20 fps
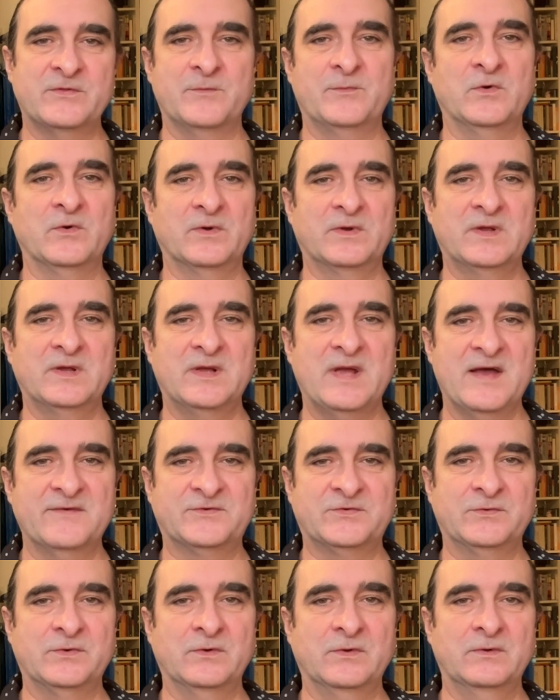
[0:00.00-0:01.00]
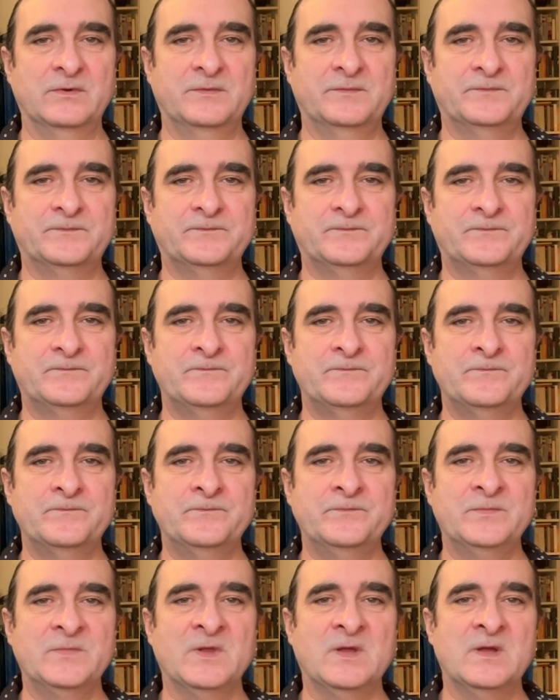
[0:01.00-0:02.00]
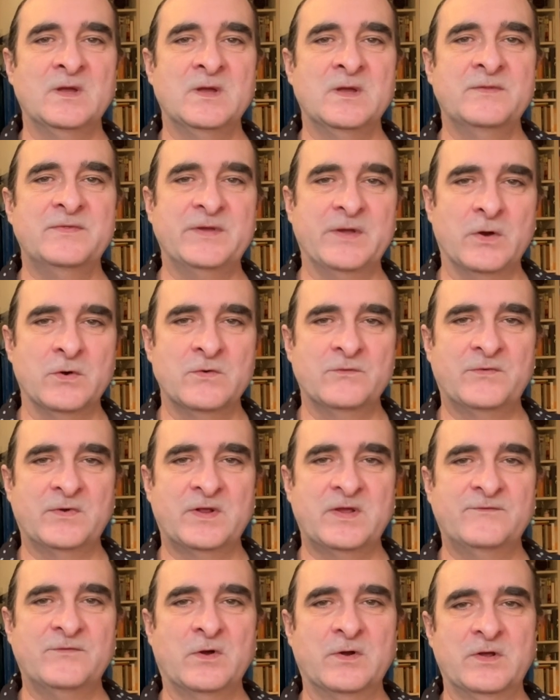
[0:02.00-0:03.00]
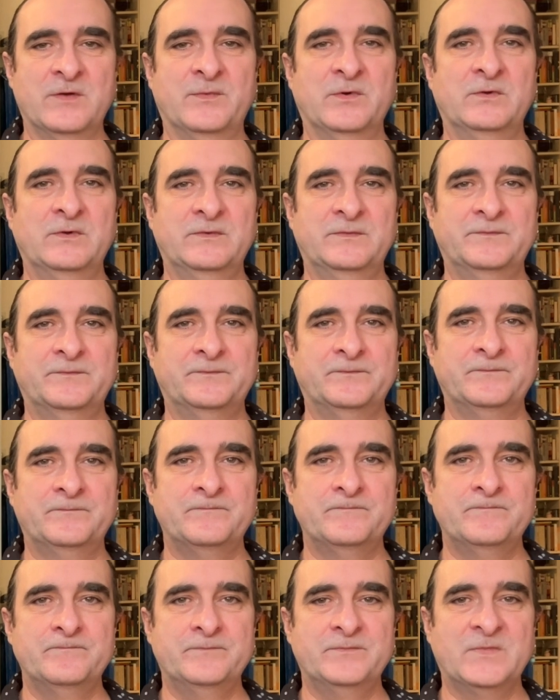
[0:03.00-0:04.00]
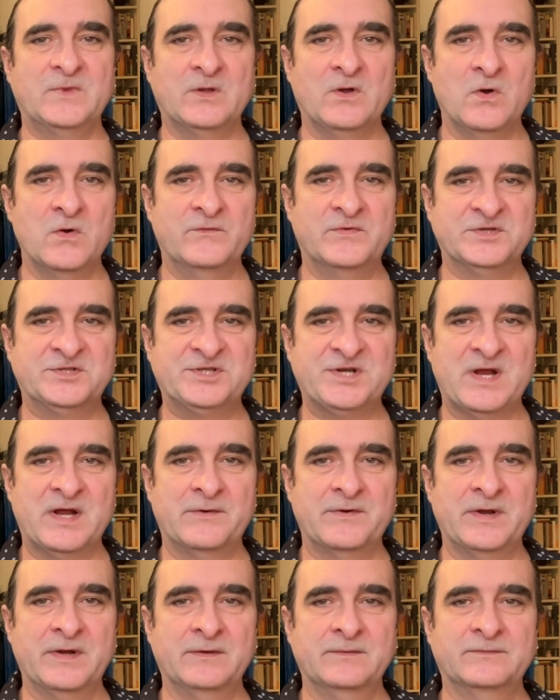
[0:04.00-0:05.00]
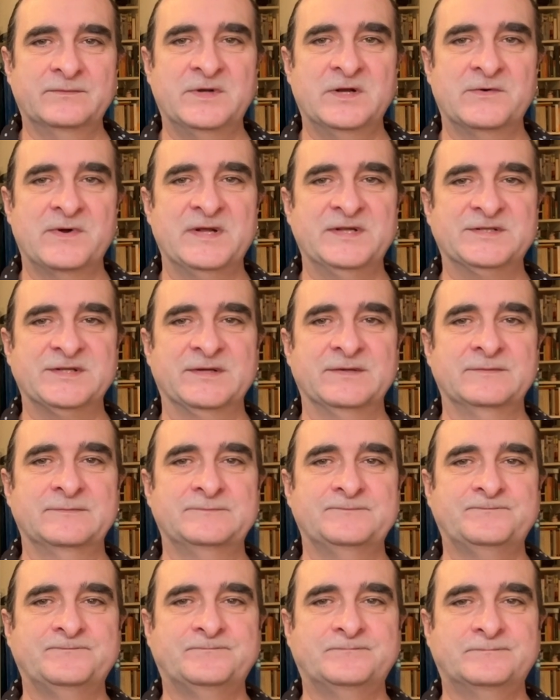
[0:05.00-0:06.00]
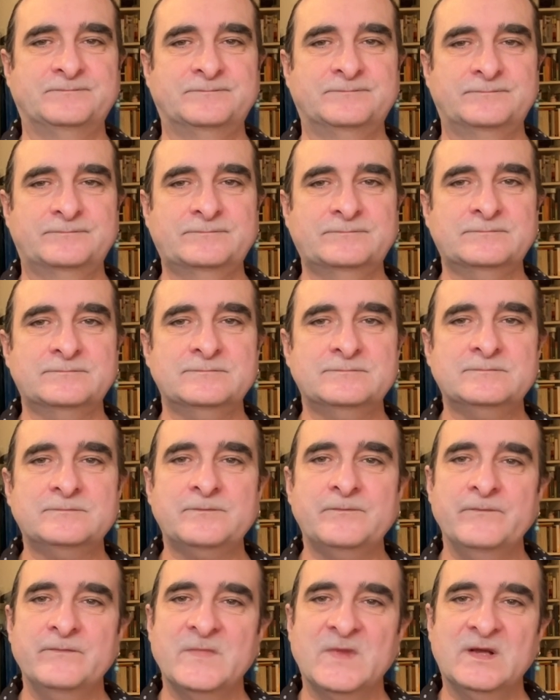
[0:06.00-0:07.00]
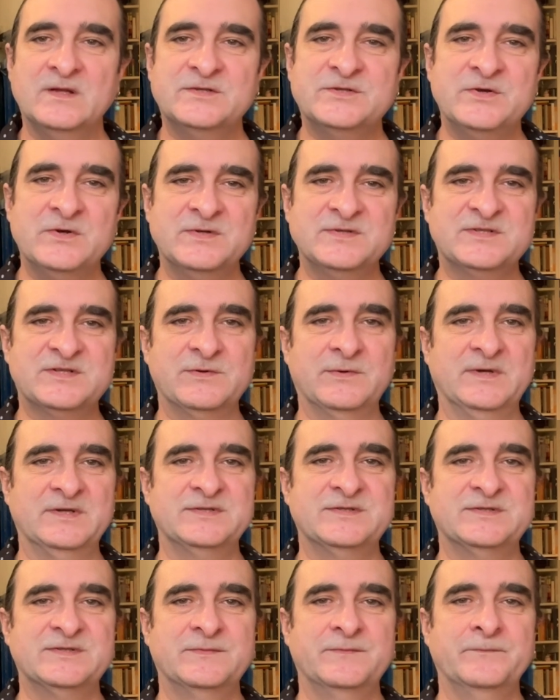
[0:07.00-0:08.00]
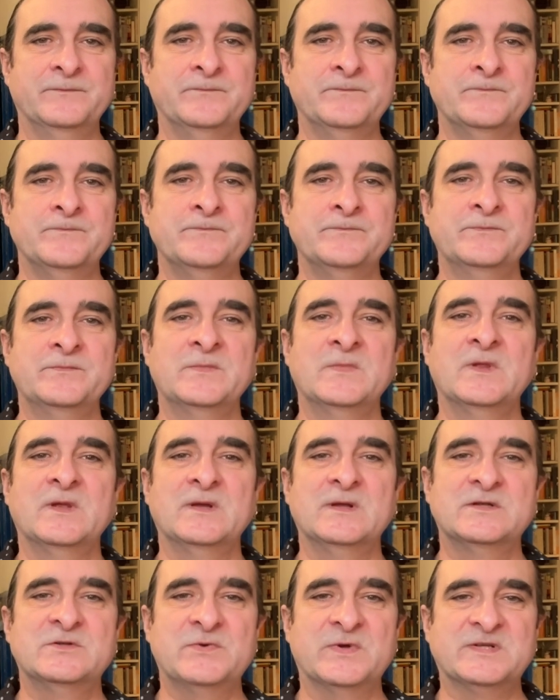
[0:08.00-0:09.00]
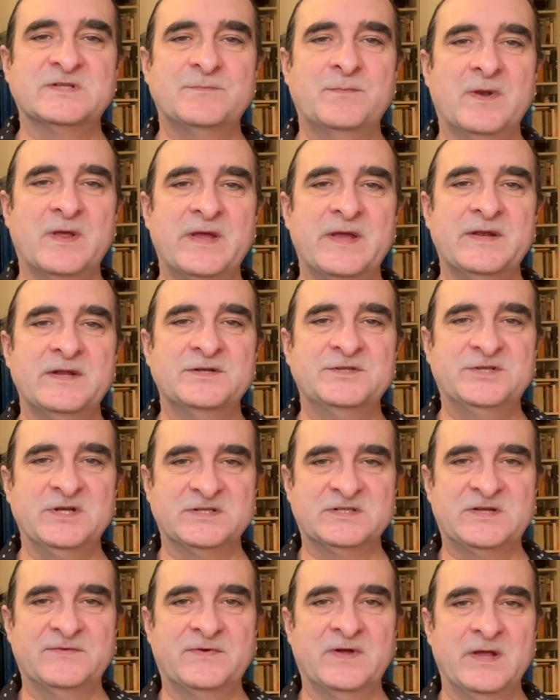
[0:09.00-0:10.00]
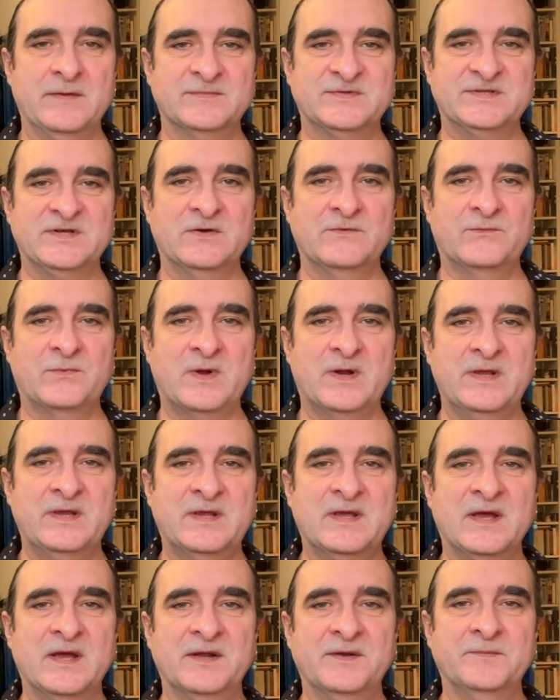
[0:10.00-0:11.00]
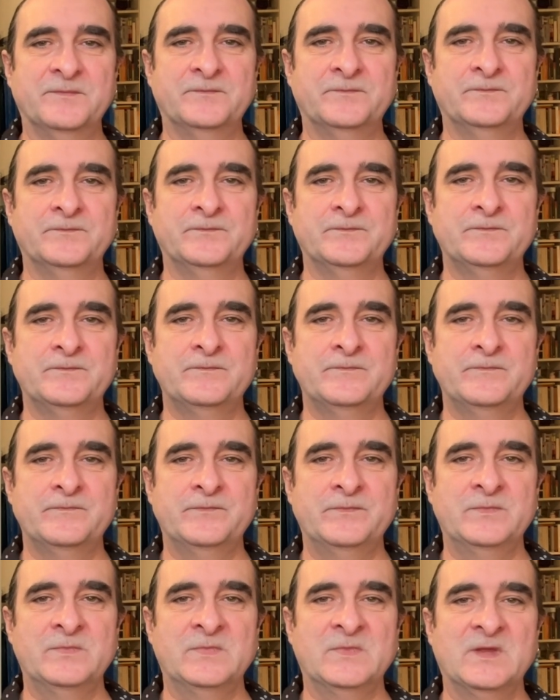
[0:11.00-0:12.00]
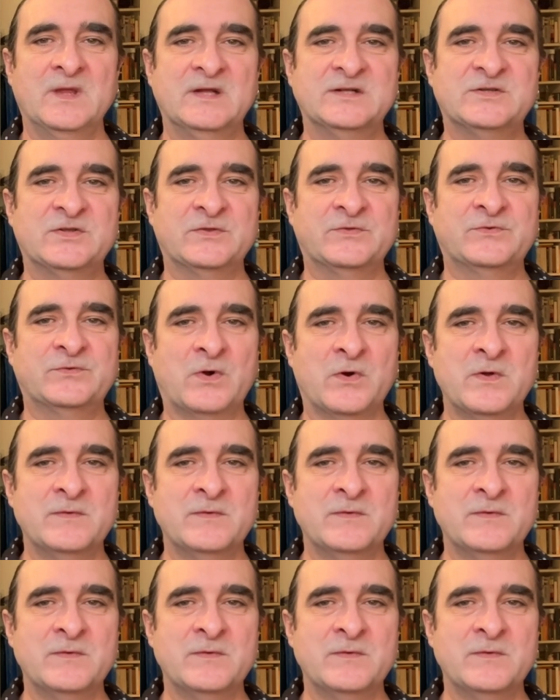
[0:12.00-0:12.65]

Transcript: the book, after all, the overly voluble, oversharing narrator turns to us to explain and justify himself where he can, and to throw